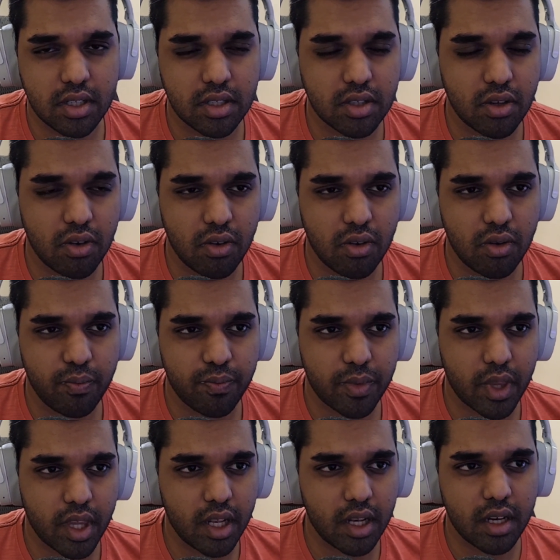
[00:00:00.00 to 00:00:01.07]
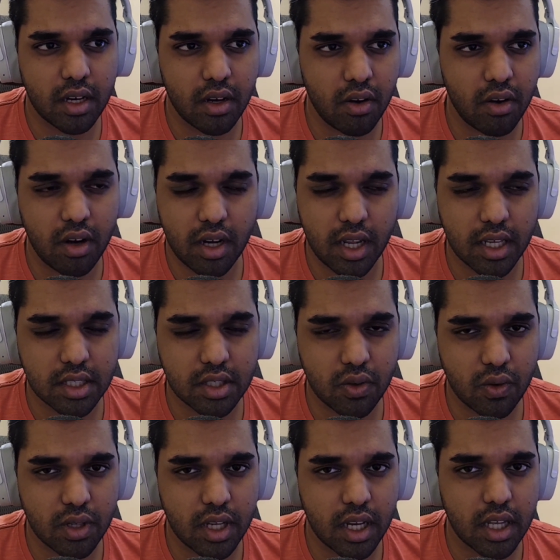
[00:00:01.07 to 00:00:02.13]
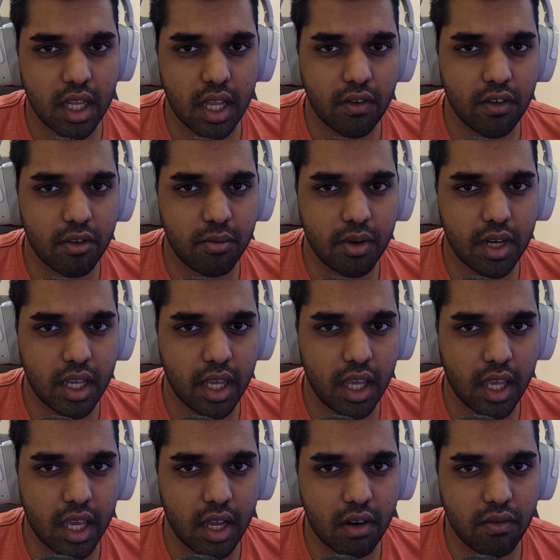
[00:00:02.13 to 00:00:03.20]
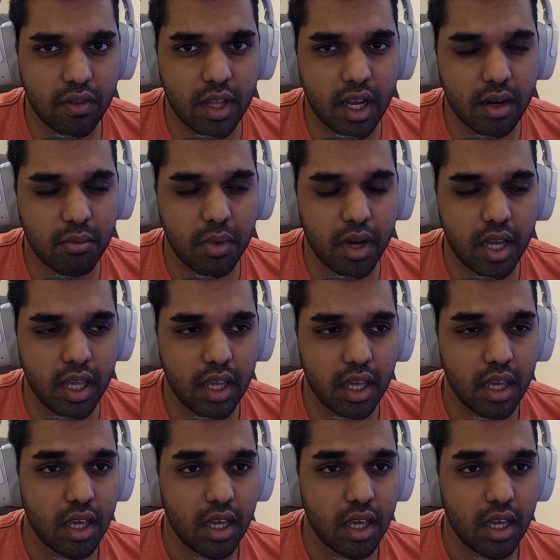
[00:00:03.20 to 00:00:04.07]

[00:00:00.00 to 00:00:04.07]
So Unity has told that they will be taking care of that by